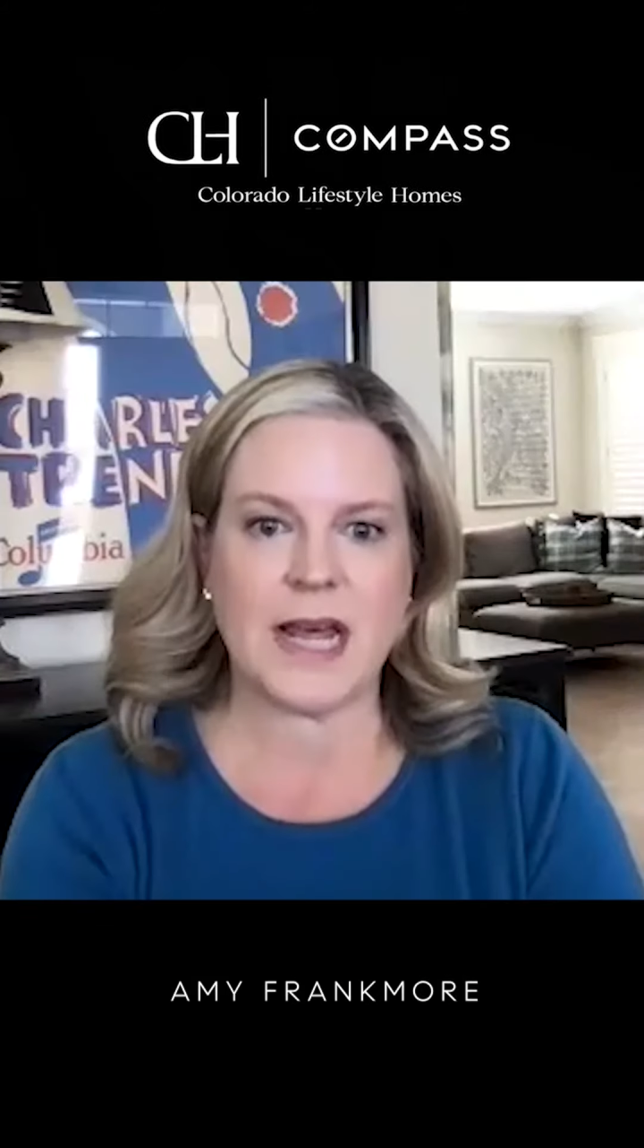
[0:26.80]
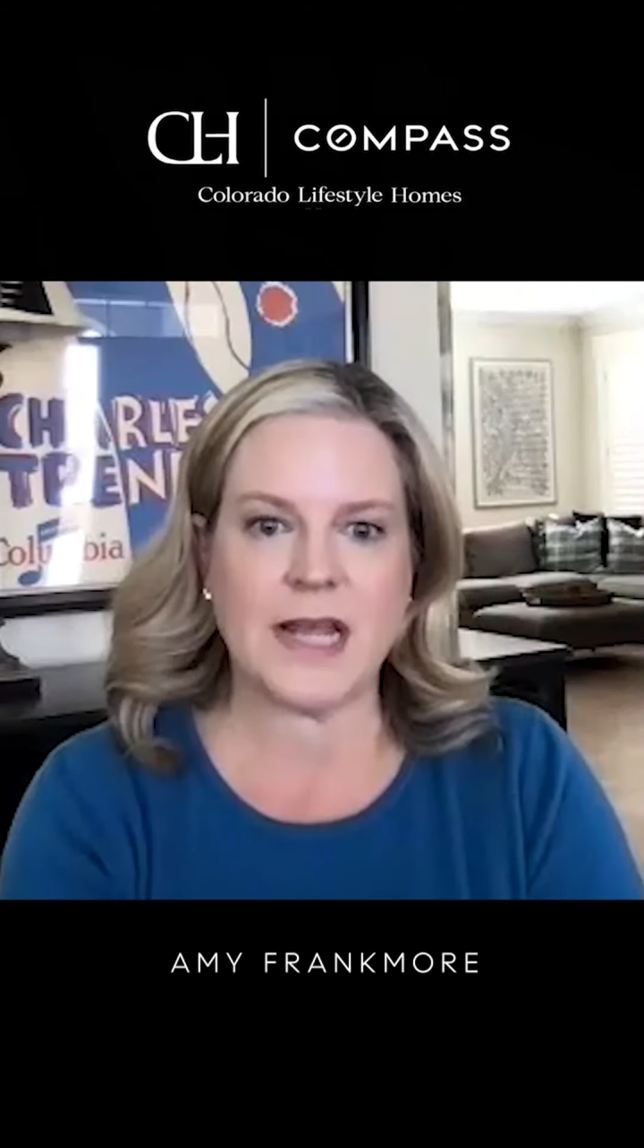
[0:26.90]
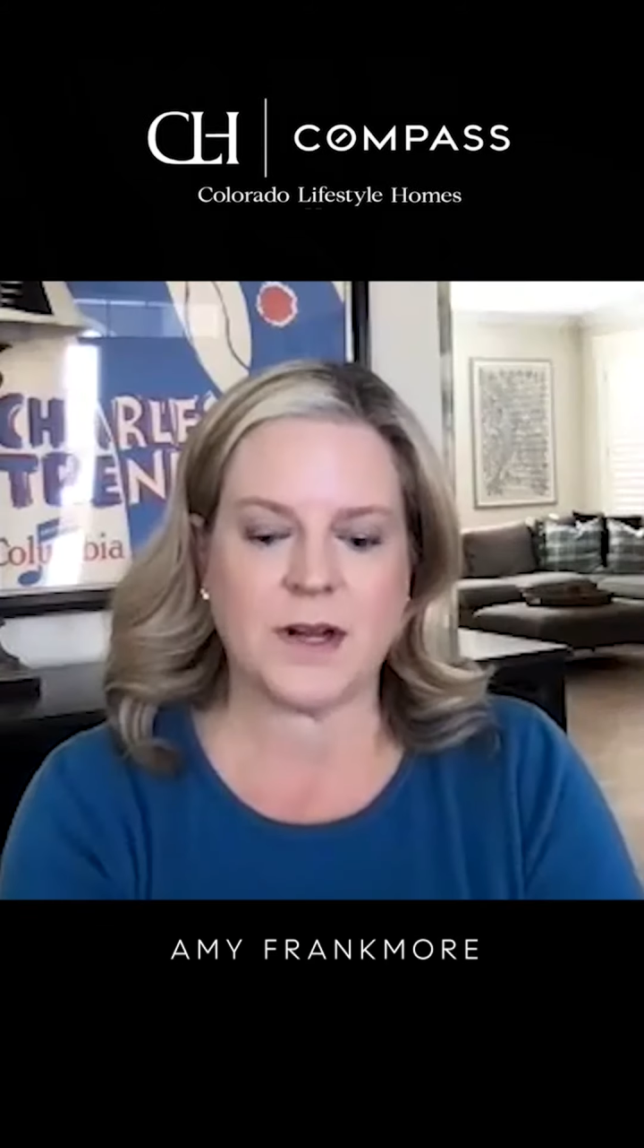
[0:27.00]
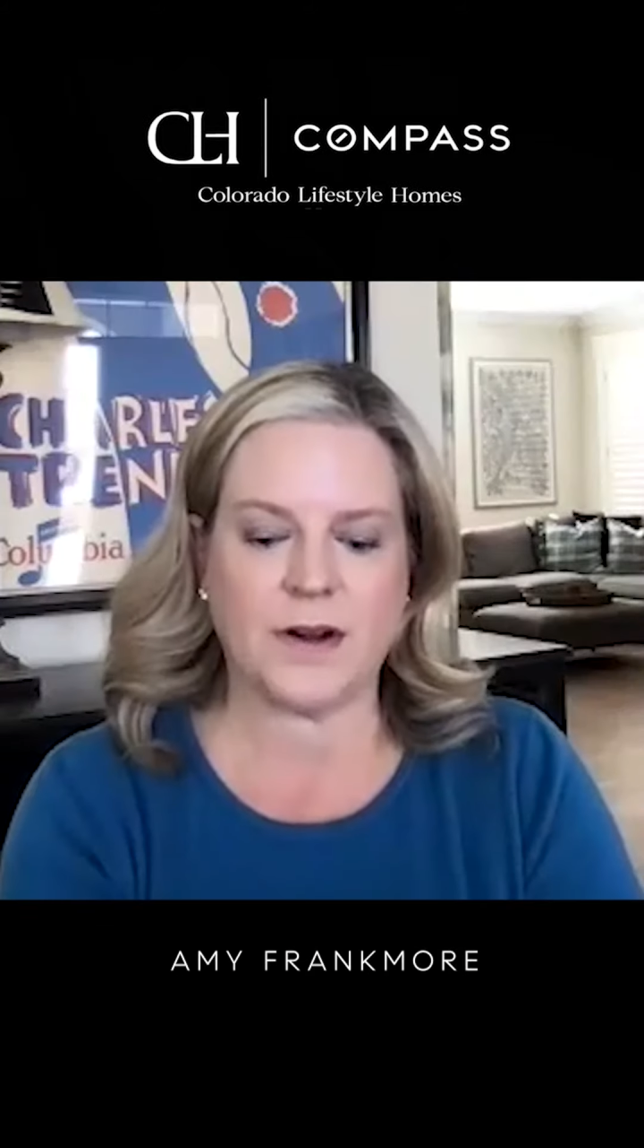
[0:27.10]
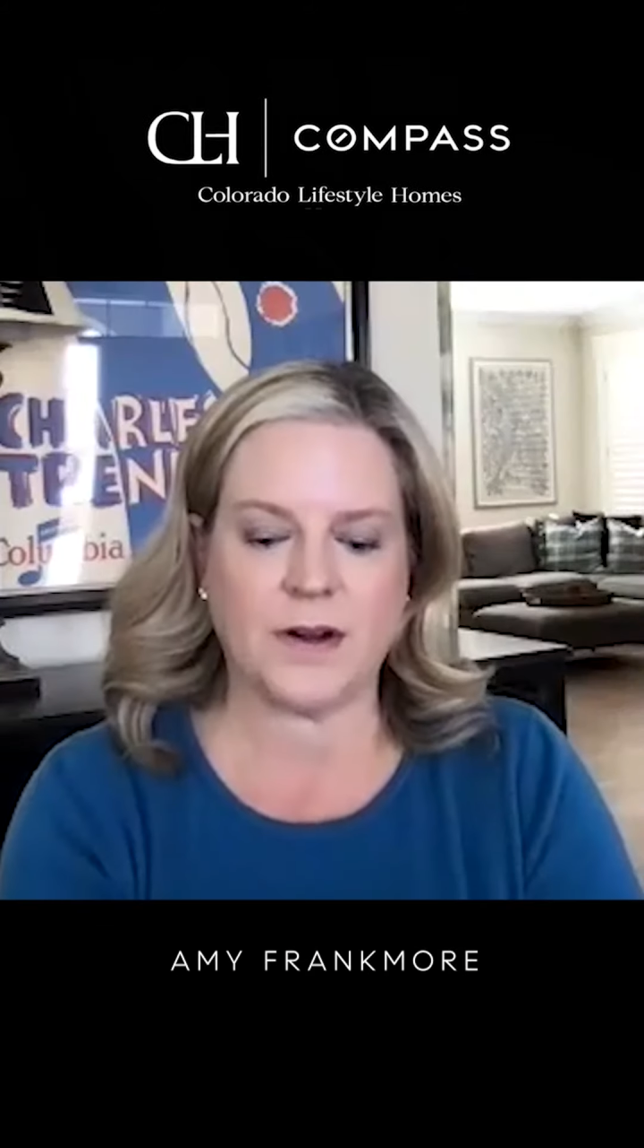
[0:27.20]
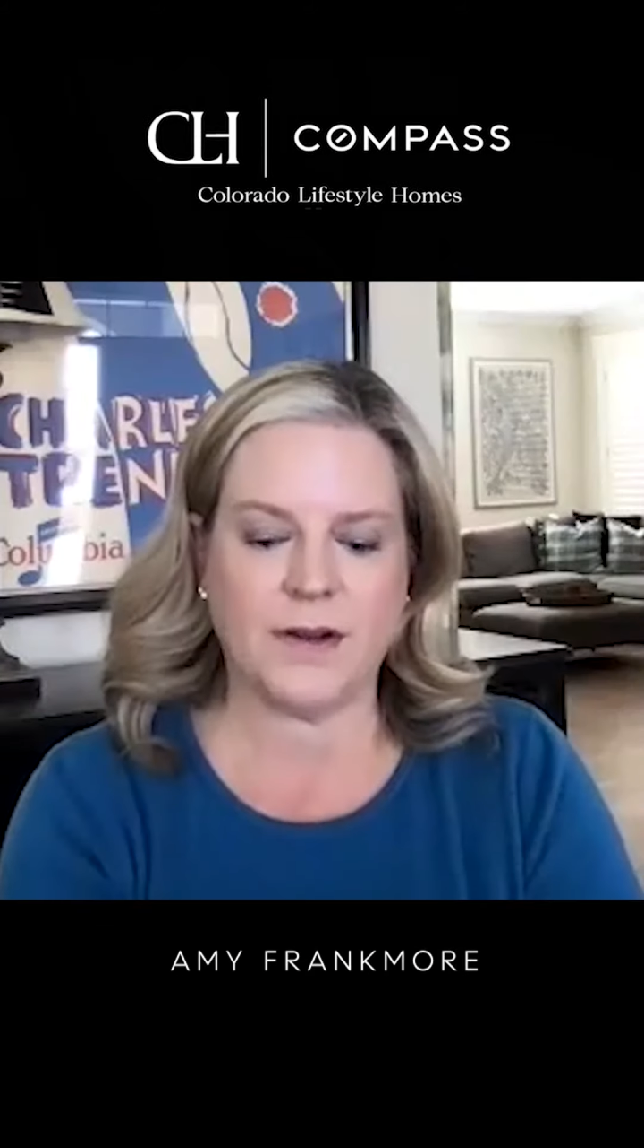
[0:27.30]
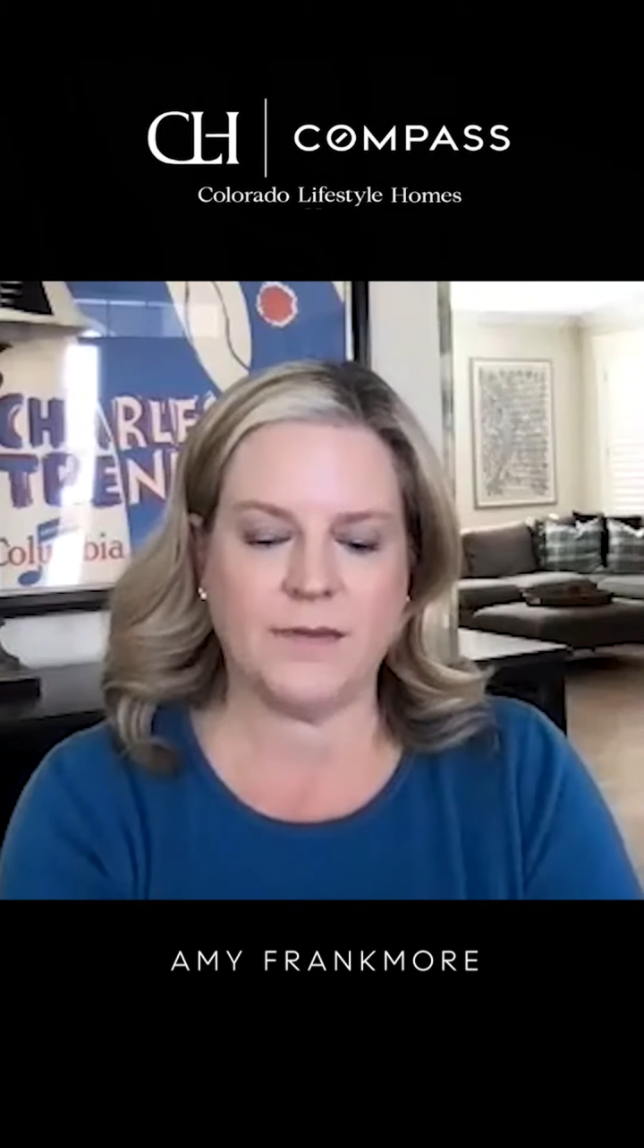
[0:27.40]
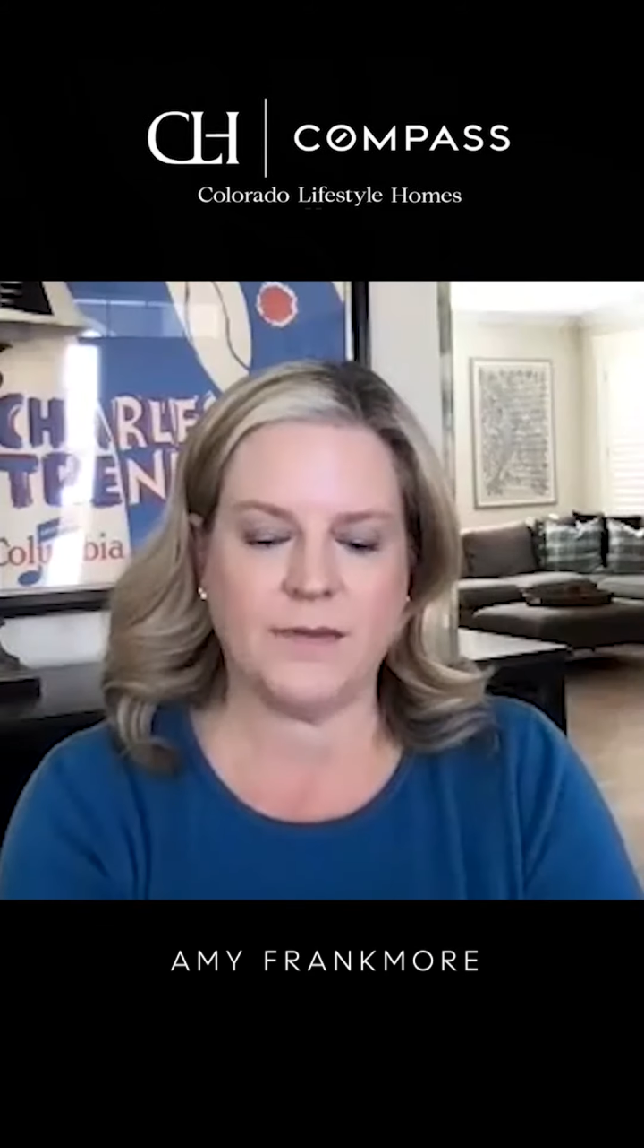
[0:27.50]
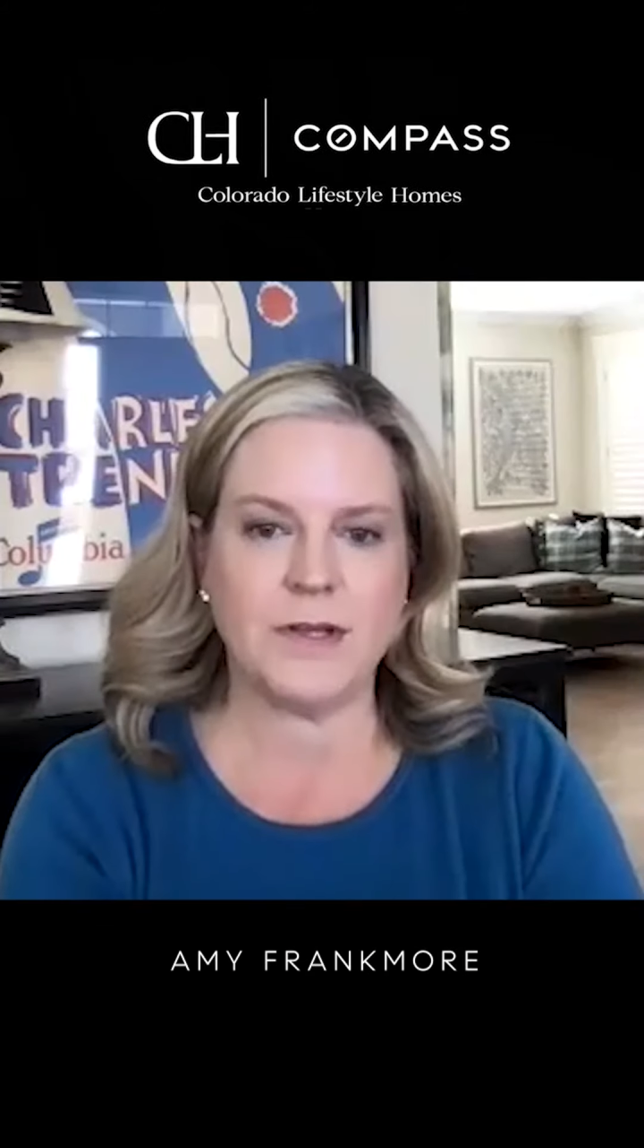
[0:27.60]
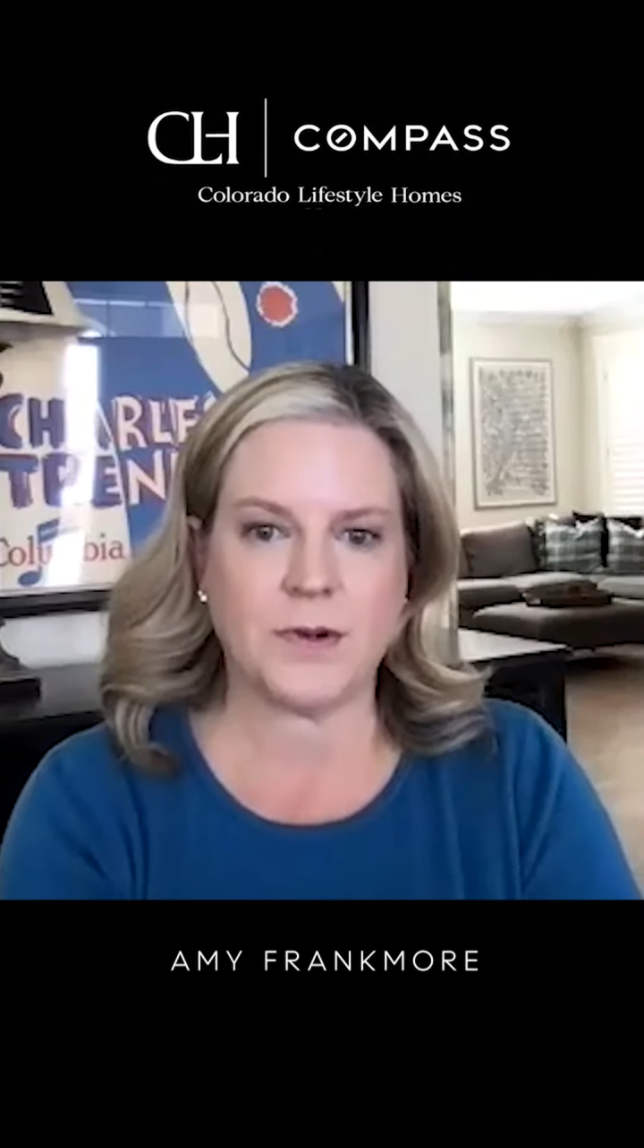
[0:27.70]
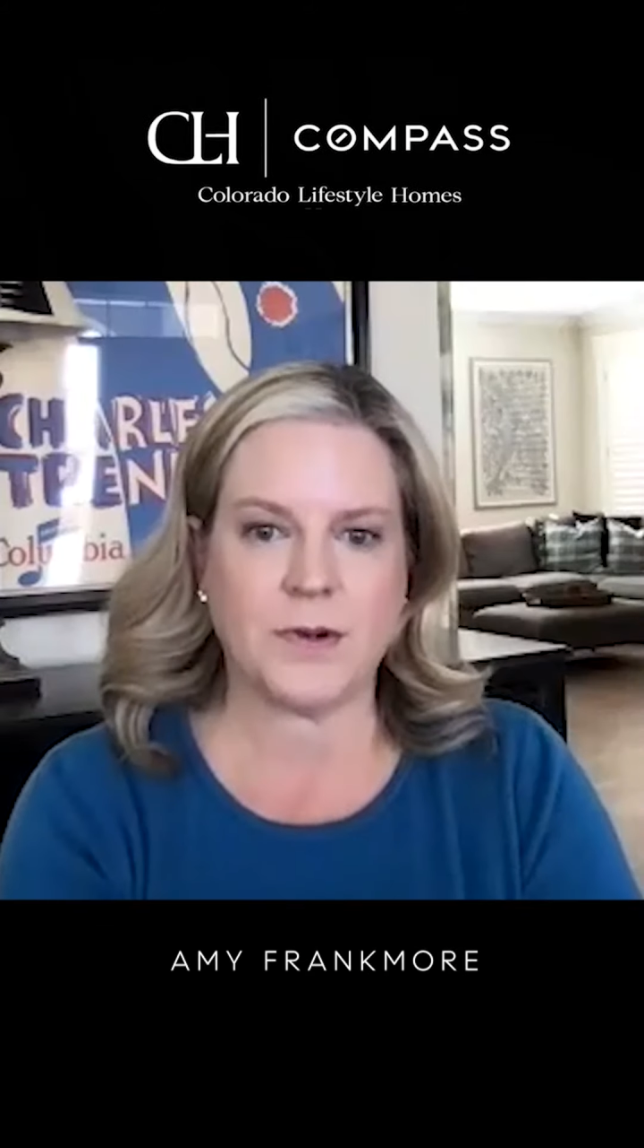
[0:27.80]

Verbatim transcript: as our inventory